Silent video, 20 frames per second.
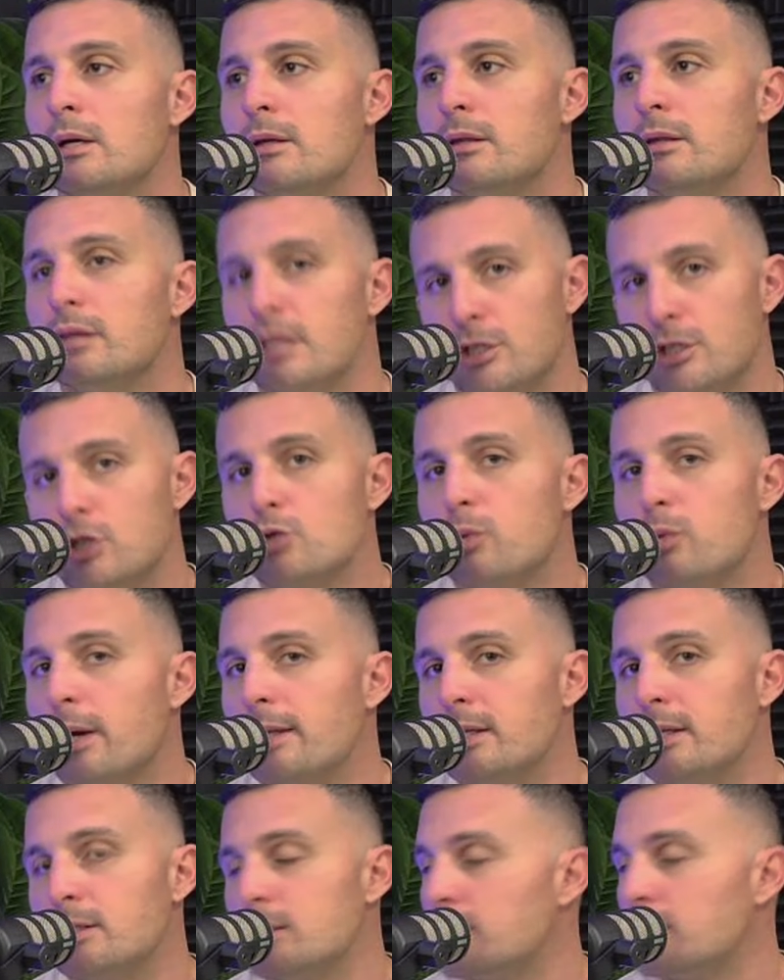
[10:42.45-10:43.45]
This is where
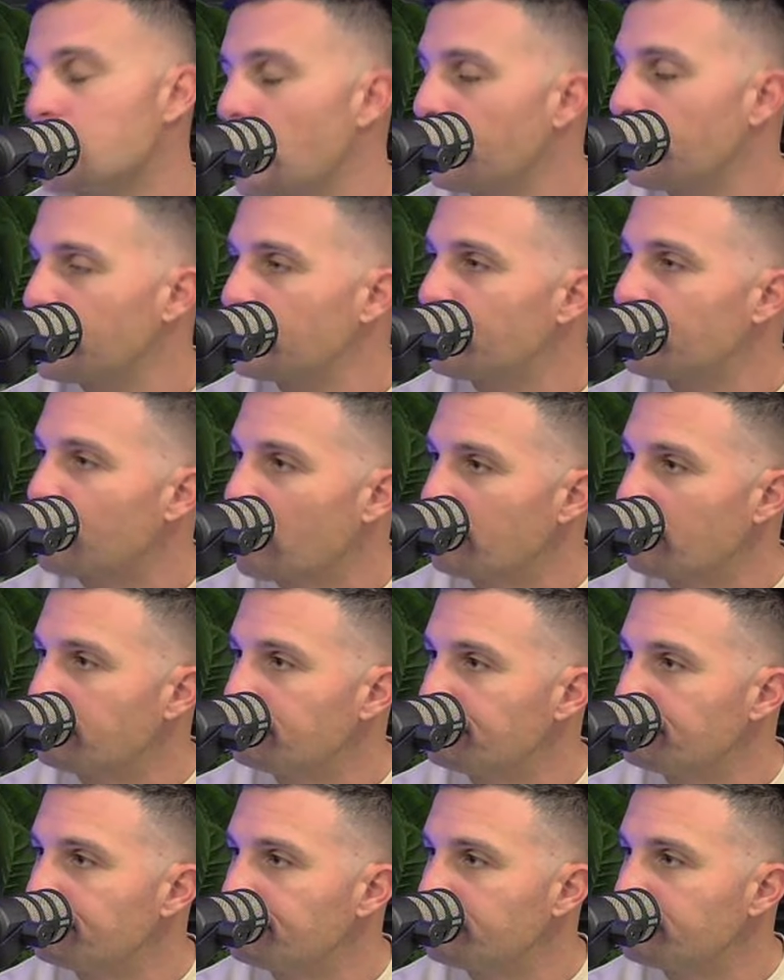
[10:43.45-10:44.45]
this is coming from.
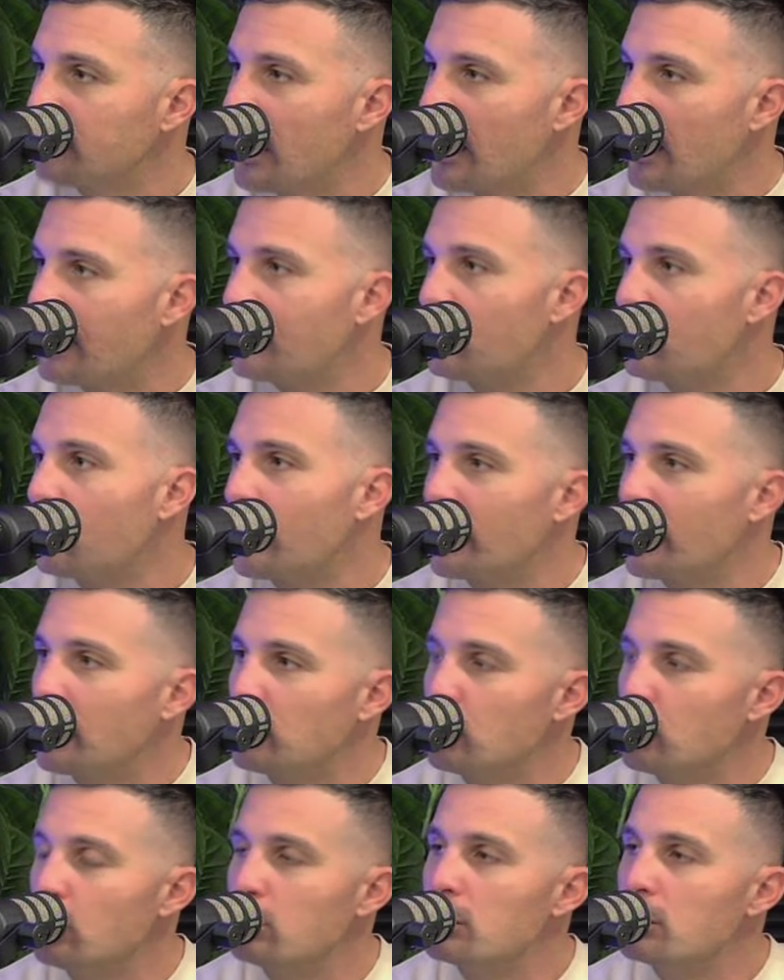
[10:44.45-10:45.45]
Yeah, where they're
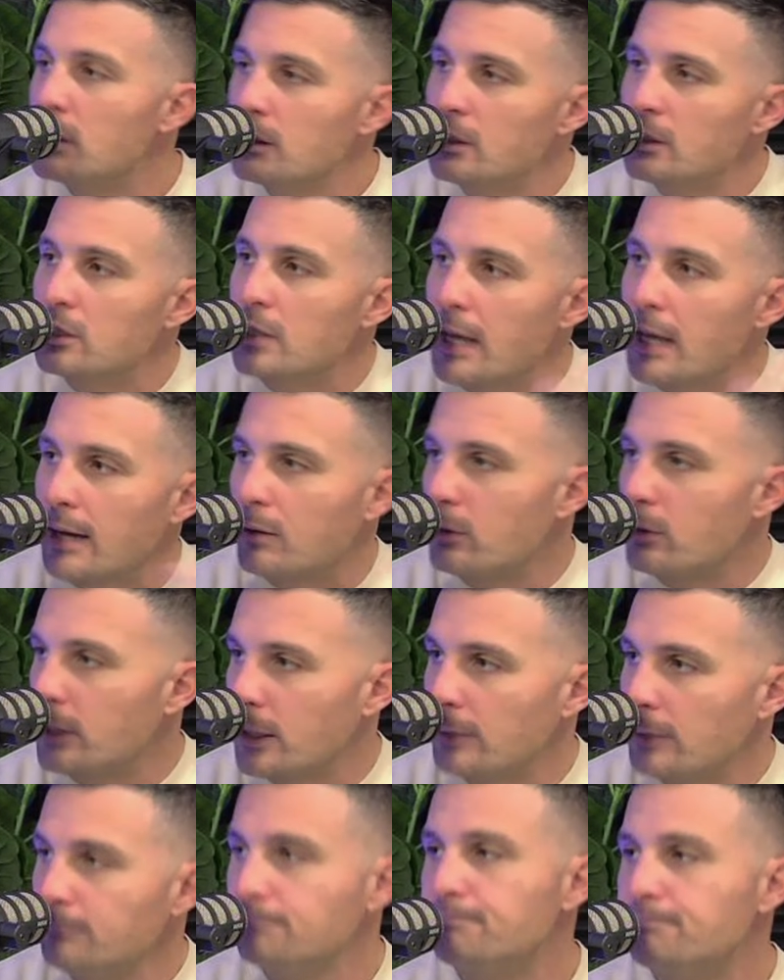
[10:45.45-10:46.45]
using this
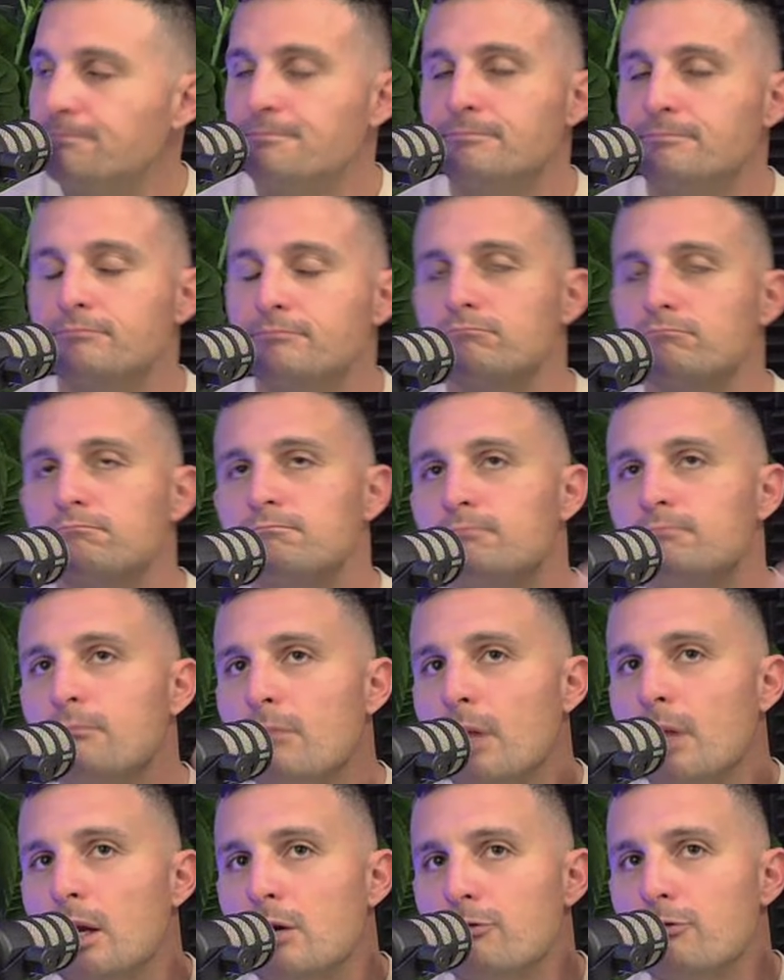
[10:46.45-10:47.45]
equity
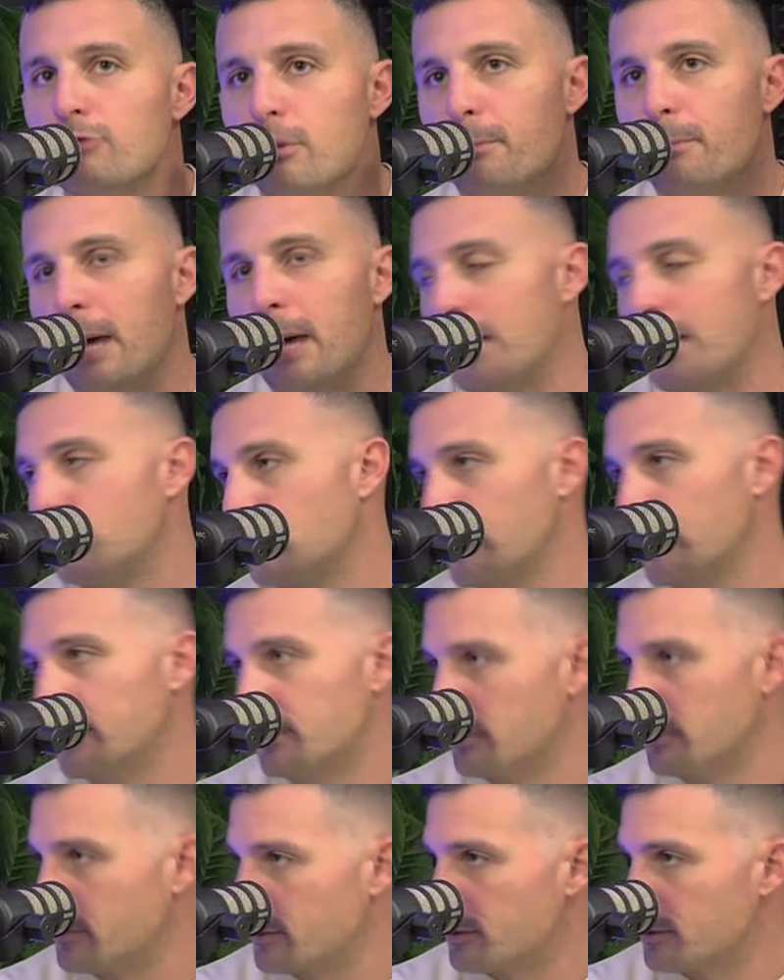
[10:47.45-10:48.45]
for bad
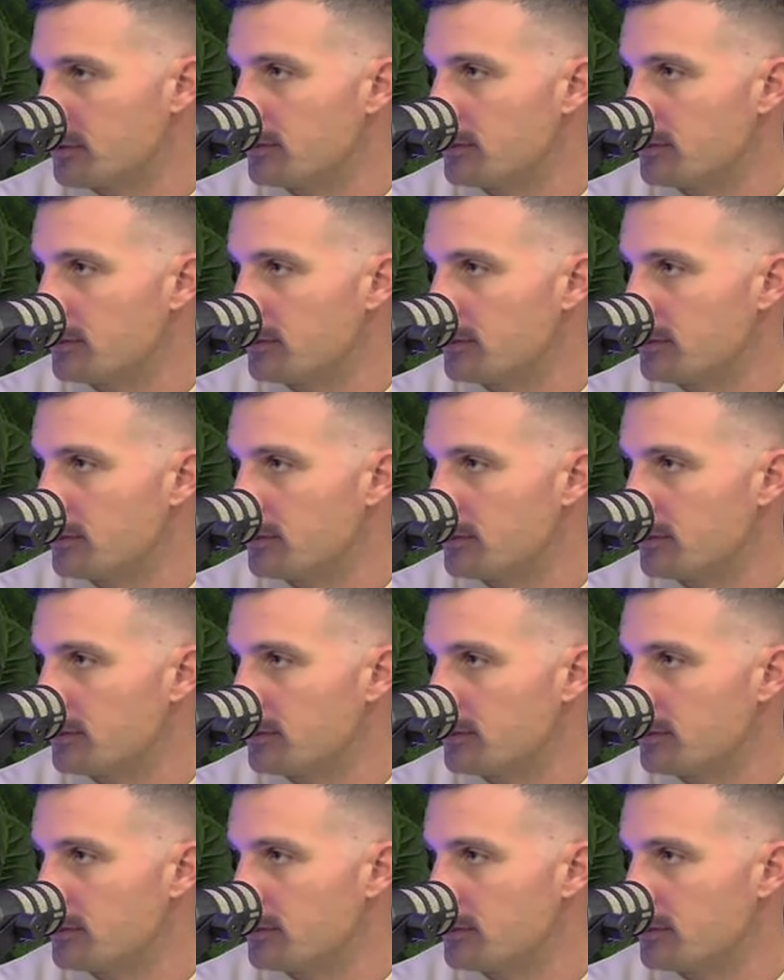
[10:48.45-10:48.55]
reasons.